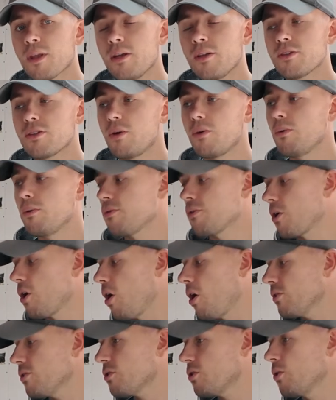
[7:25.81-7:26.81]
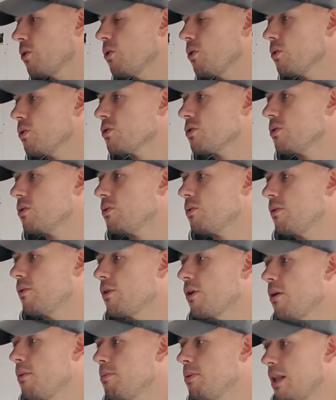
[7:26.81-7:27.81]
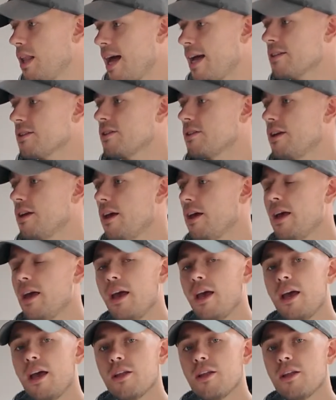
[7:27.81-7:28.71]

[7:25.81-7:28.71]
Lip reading: So we've got tools, we've got plaster.